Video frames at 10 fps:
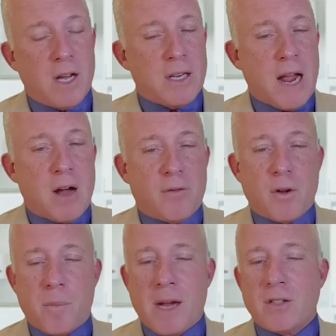Now, if
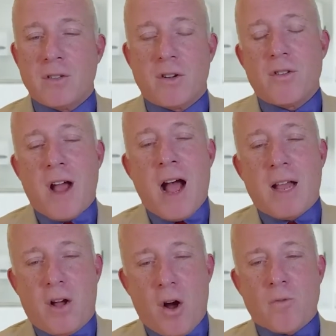your patients are
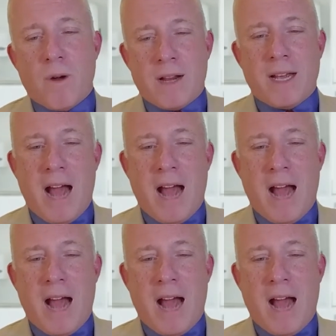not already